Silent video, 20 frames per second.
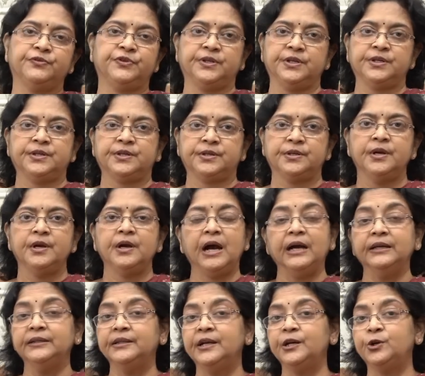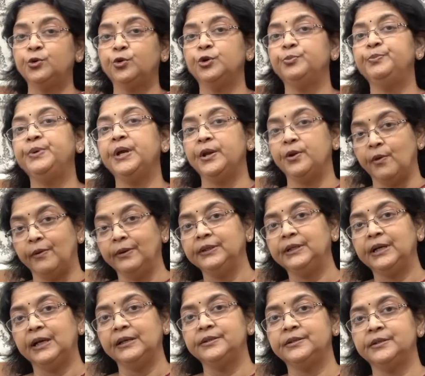of cysts. Either it could be a
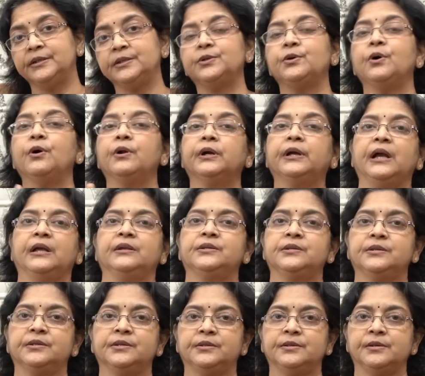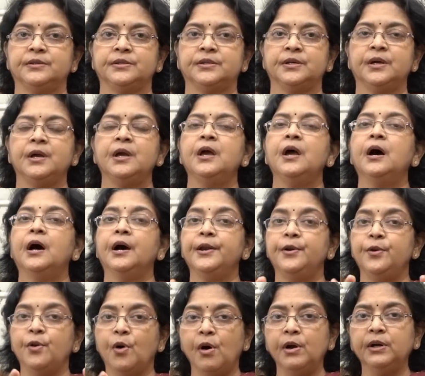non-cancerous or a cancerous cyst. A
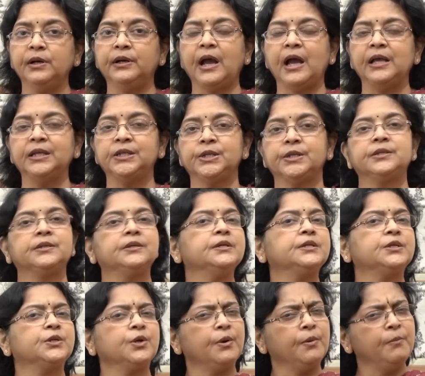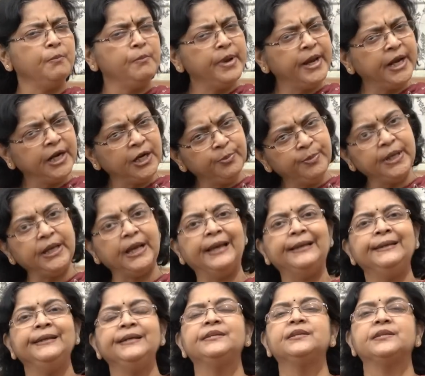non-cancerous cyst, may it be
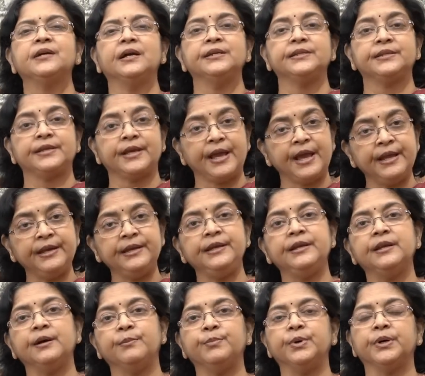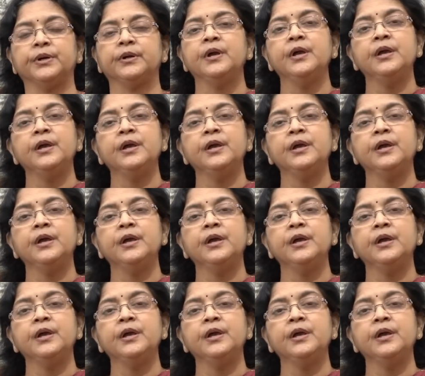any size, any number,